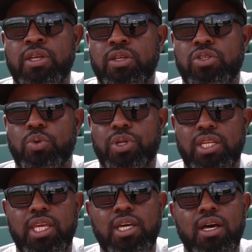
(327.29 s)
So when that
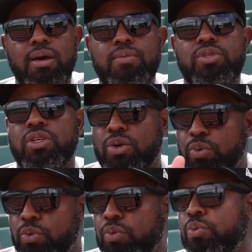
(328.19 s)
day comes,
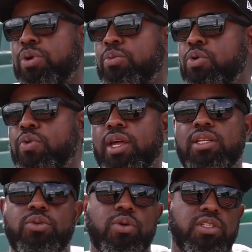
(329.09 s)
we move right
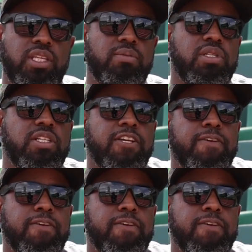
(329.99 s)
into it seamlessly.